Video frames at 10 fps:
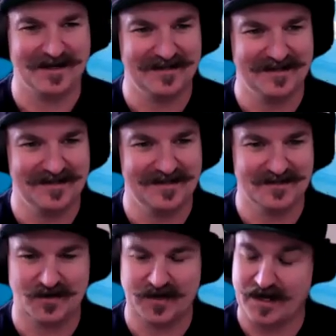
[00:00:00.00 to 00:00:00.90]
great.
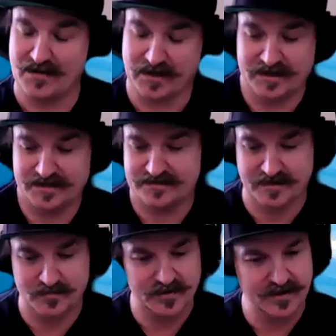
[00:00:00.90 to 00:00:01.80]
So yeah, we're gonna do
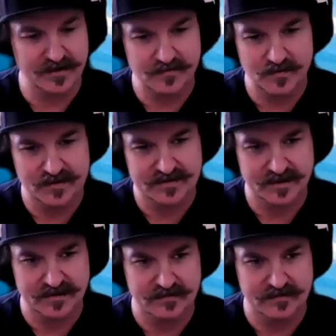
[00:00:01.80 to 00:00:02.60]
something with them. We're excited